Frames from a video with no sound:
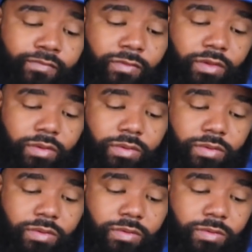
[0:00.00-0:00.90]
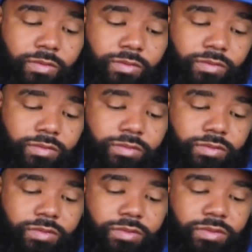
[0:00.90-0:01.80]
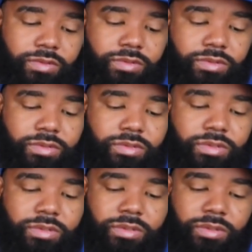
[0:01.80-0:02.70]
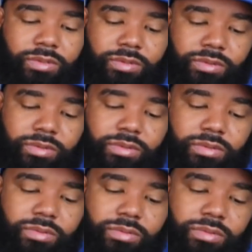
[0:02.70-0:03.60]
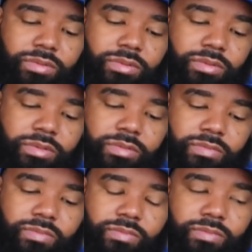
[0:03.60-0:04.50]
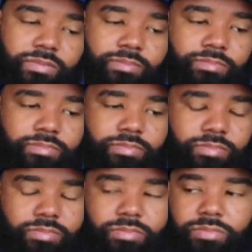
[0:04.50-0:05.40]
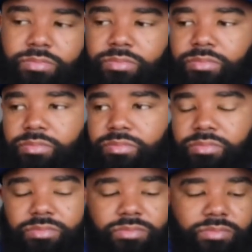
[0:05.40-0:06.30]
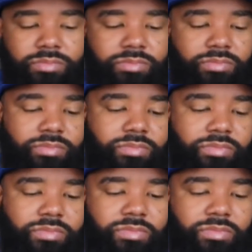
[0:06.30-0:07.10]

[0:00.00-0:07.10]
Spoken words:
No words are spoken by the person on screen.